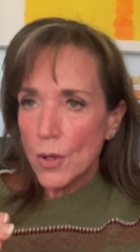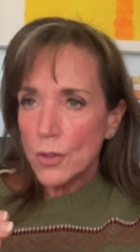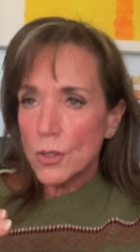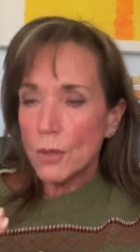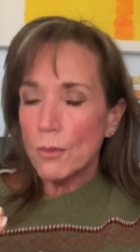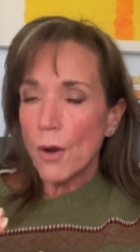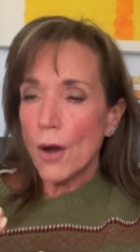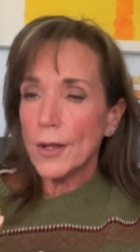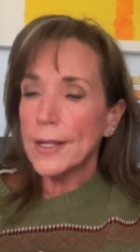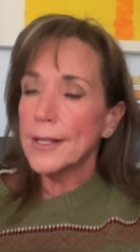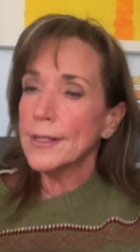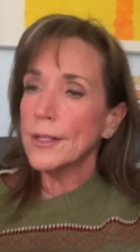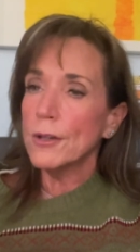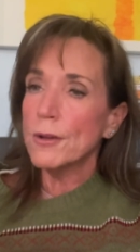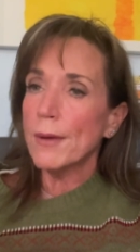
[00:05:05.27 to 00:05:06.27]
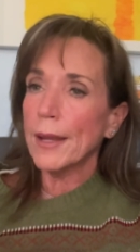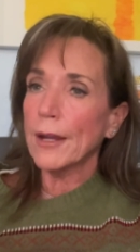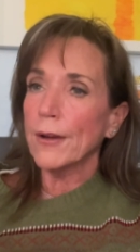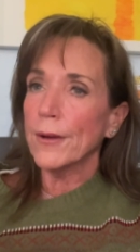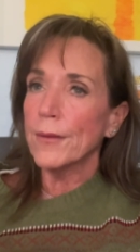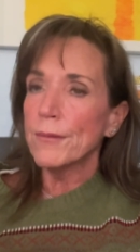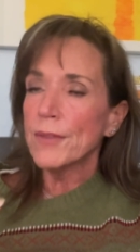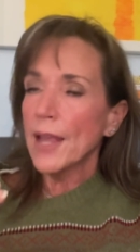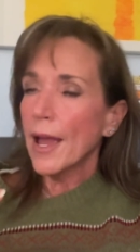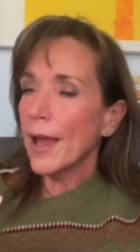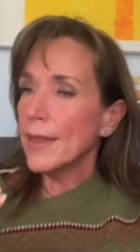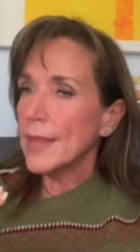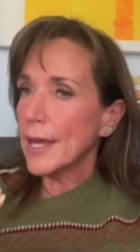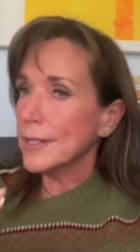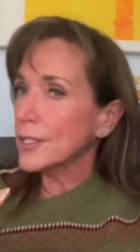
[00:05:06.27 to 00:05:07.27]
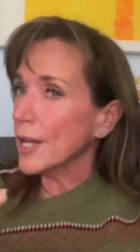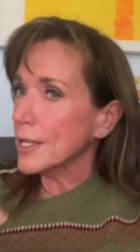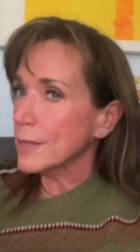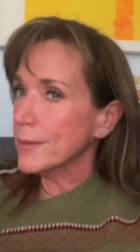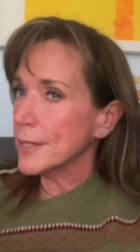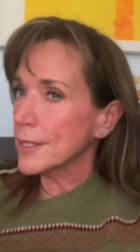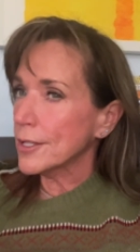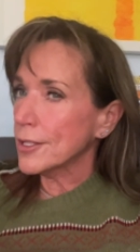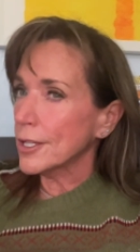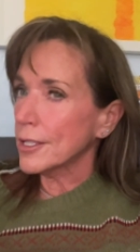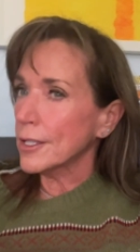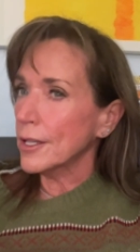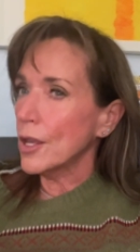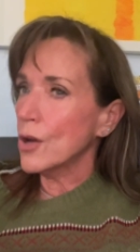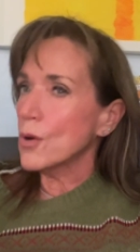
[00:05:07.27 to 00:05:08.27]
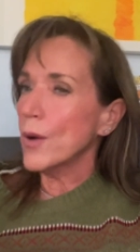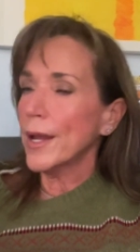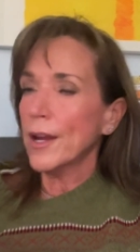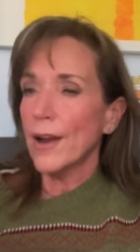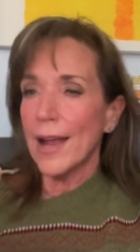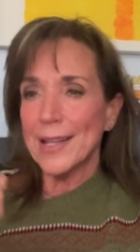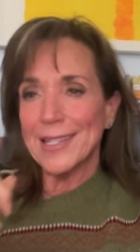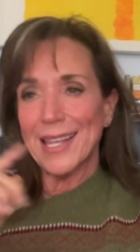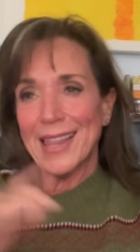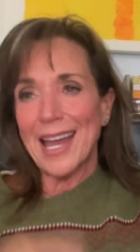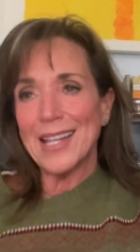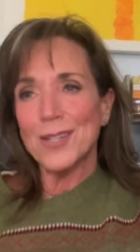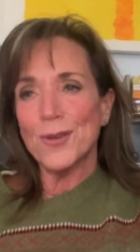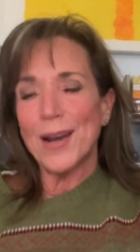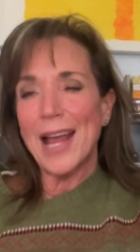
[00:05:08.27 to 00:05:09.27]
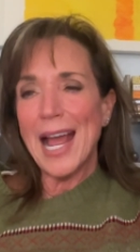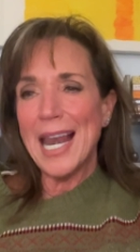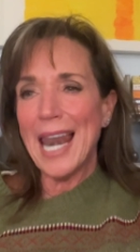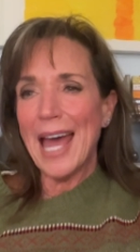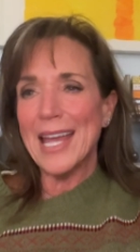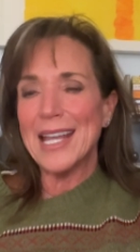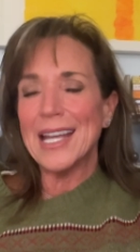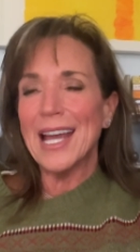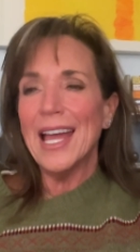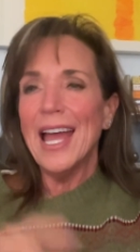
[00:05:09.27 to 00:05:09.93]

to walking a little quicker and that adjustment to just a little quicker. I'd say that's what I like.